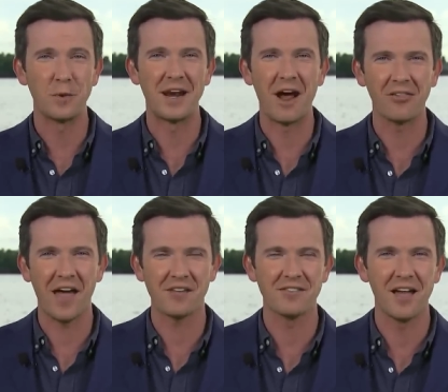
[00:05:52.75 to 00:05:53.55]
tweeted out
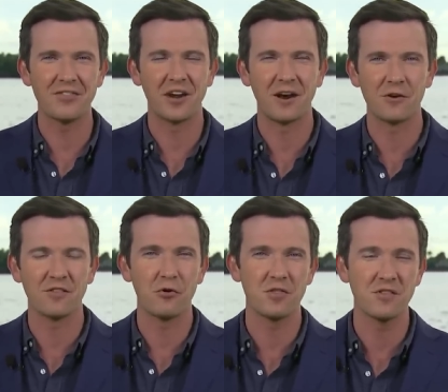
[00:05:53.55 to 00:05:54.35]
last night that
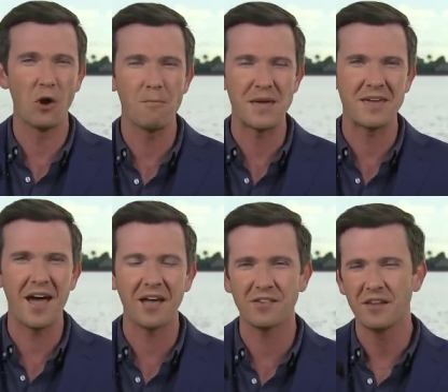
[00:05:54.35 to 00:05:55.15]
Arizonans know
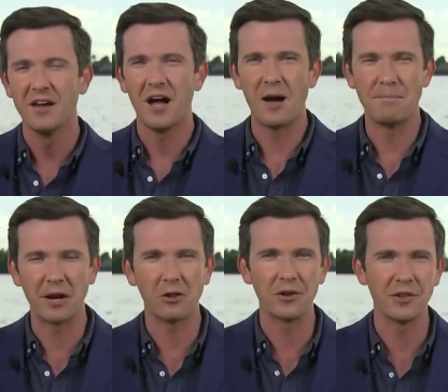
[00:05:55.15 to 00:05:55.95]
BS, uh,
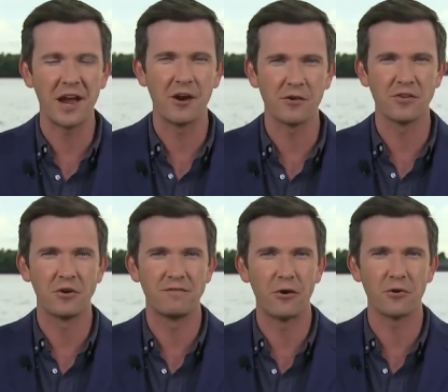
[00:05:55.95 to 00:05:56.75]
but clearly
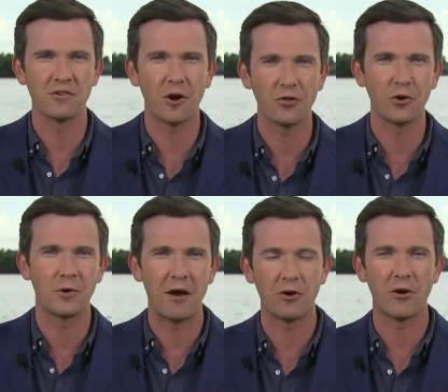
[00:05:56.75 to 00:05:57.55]
Arizona voters called
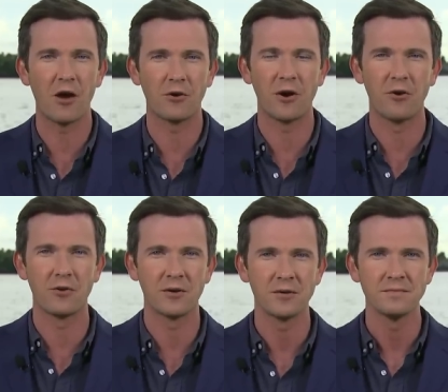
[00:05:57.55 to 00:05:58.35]
her out or on her own.